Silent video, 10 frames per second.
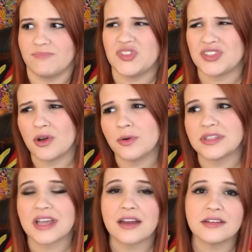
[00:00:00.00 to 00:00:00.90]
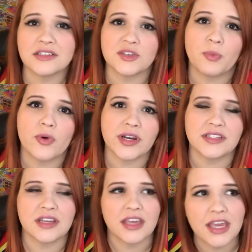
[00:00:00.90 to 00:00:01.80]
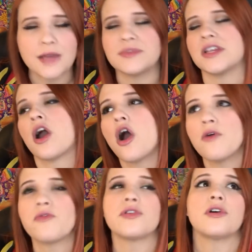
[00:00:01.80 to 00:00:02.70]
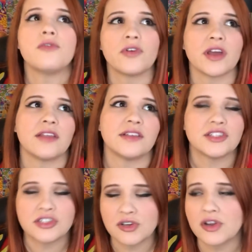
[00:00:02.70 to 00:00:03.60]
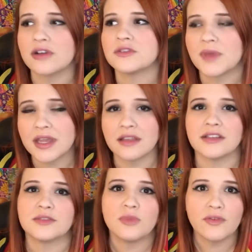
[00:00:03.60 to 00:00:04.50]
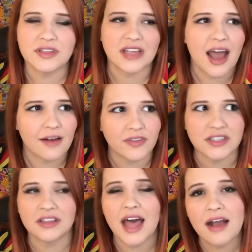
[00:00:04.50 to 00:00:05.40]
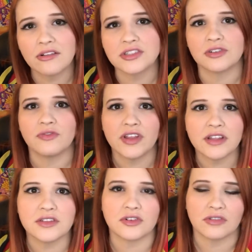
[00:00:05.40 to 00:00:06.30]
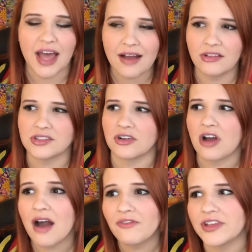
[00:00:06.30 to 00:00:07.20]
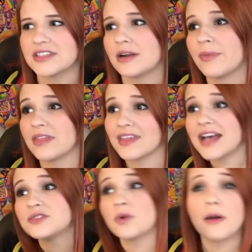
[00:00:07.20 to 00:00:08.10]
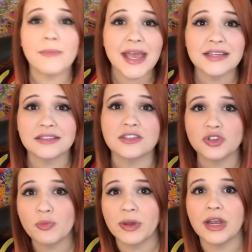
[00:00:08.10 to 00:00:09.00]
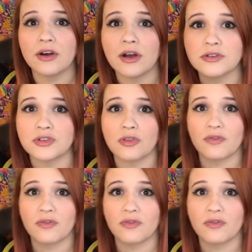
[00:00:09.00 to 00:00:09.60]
So it's kind of disappointing to keep seeing over and over again these studios making these movies that have these lackluster villains or lackluster conflicts, and I'm like, that's what makes the superheroes or the